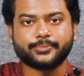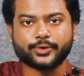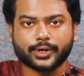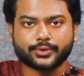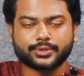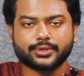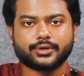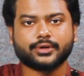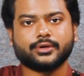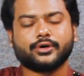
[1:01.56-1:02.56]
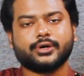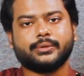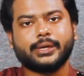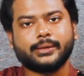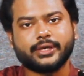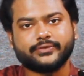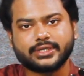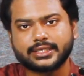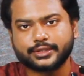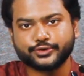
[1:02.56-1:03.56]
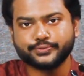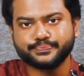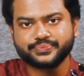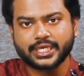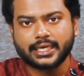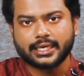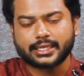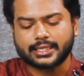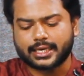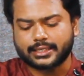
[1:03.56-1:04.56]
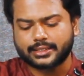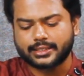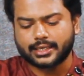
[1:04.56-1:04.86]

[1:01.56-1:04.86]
you out or maybe even tell you that